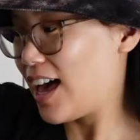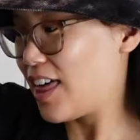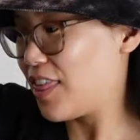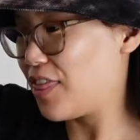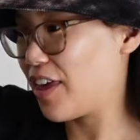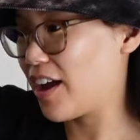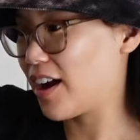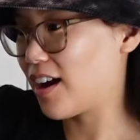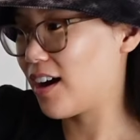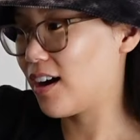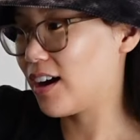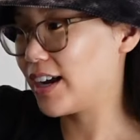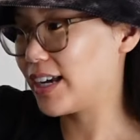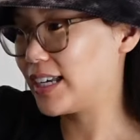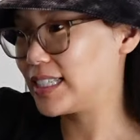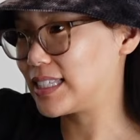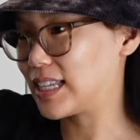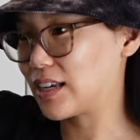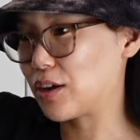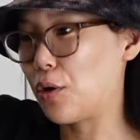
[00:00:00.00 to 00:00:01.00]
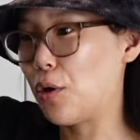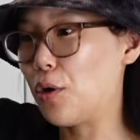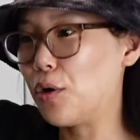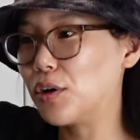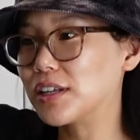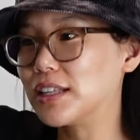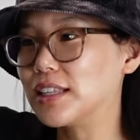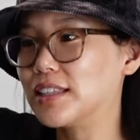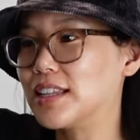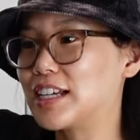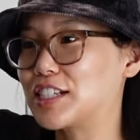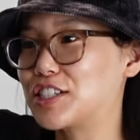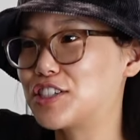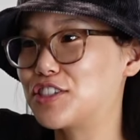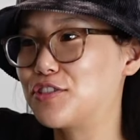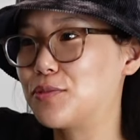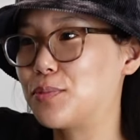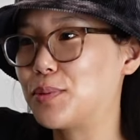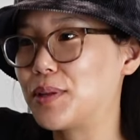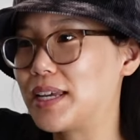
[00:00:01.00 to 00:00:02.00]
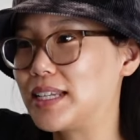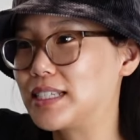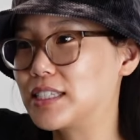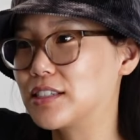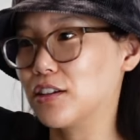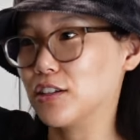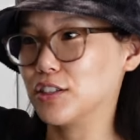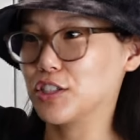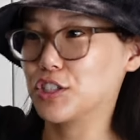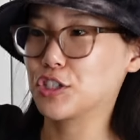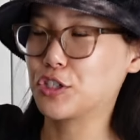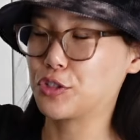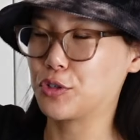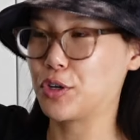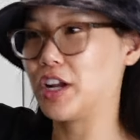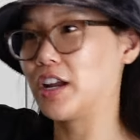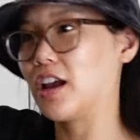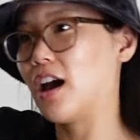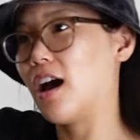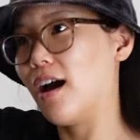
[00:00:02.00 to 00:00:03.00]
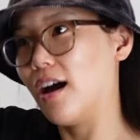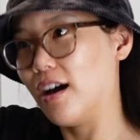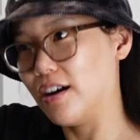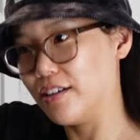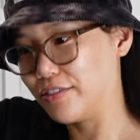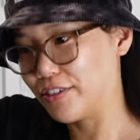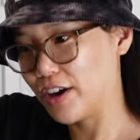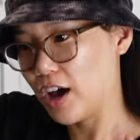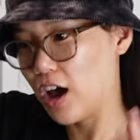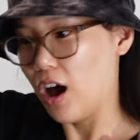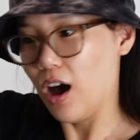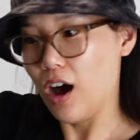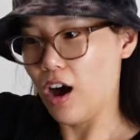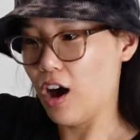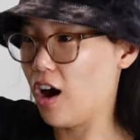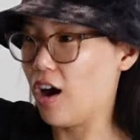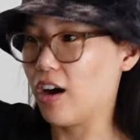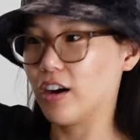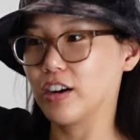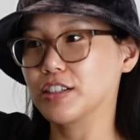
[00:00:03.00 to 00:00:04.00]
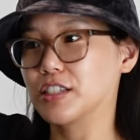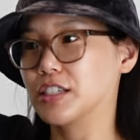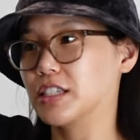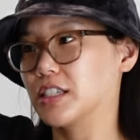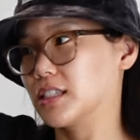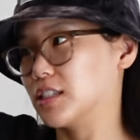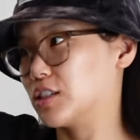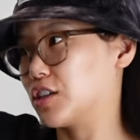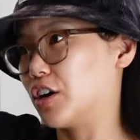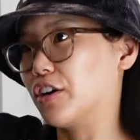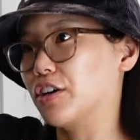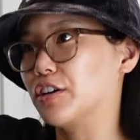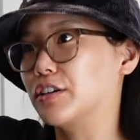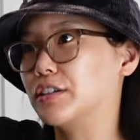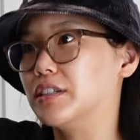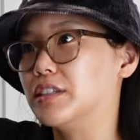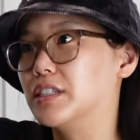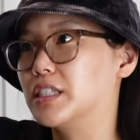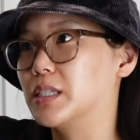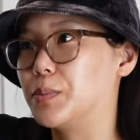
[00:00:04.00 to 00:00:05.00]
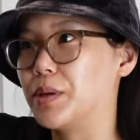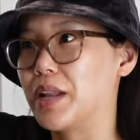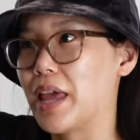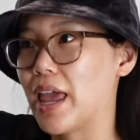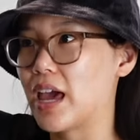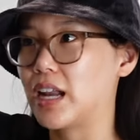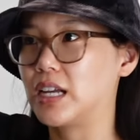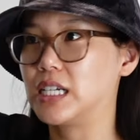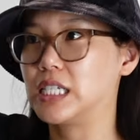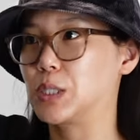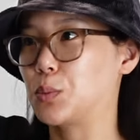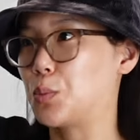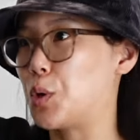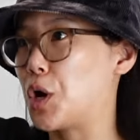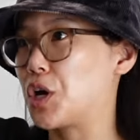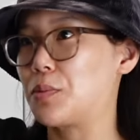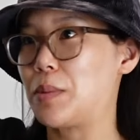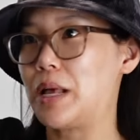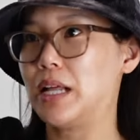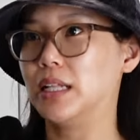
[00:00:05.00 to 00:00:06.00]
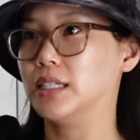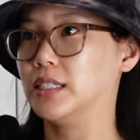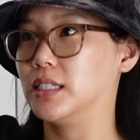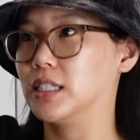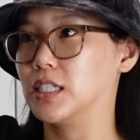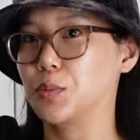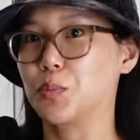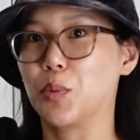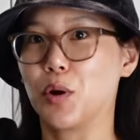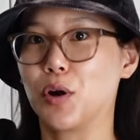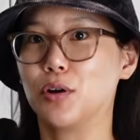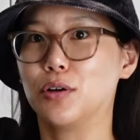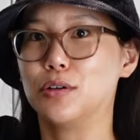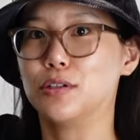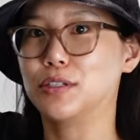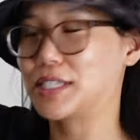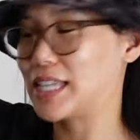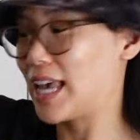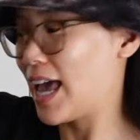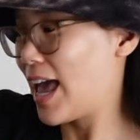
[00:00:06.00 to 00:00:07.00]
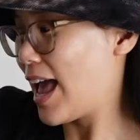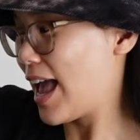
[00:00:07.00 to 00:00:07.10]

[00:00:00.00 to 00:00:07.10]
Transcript: There is like a whole collection of plants called String of Hearts, Turtles, Bananas, Watermelons, Pearls,